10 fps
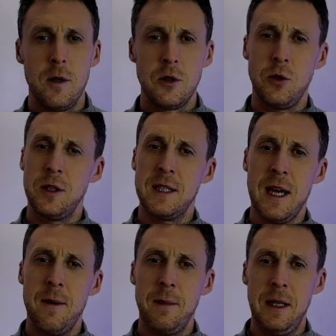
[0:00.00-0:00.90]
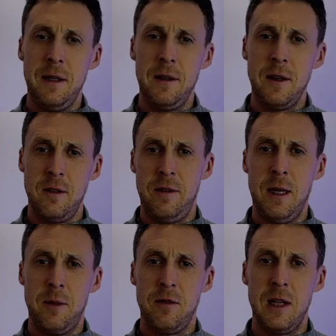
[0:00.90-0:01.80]
So does that mean that the
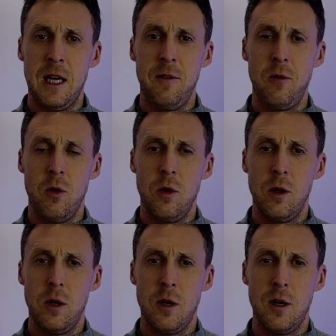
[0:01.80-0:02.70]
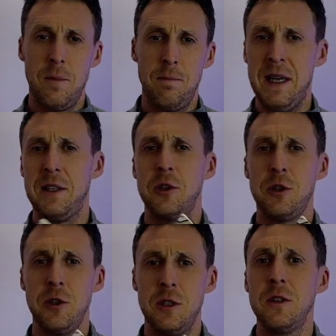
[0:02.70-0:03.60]
Vaporfly 4 are better
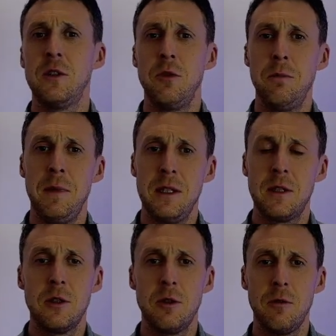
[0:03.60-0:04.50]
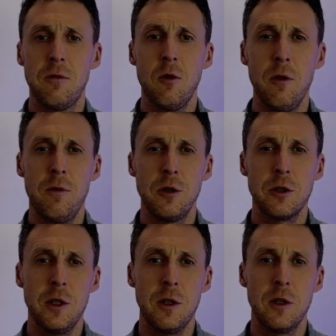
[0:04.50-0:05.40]
suited to mid to forefoot
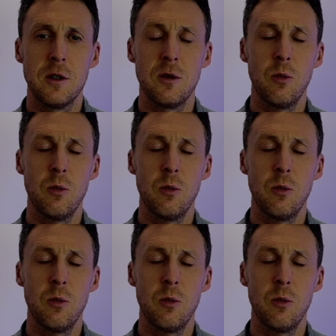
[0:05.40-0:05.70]
strikers?